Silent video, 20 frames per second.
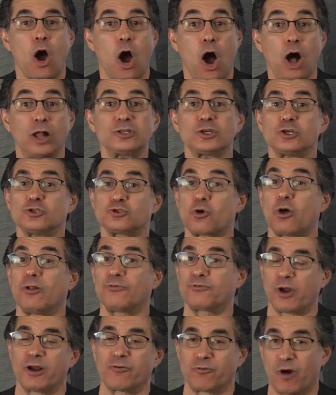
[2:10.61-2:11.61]
all to control
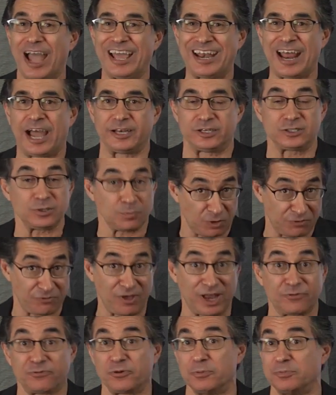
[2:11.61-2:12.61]
front ride height to
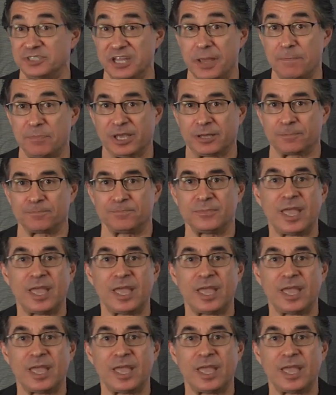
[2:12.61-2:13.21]
prevent it from dipping.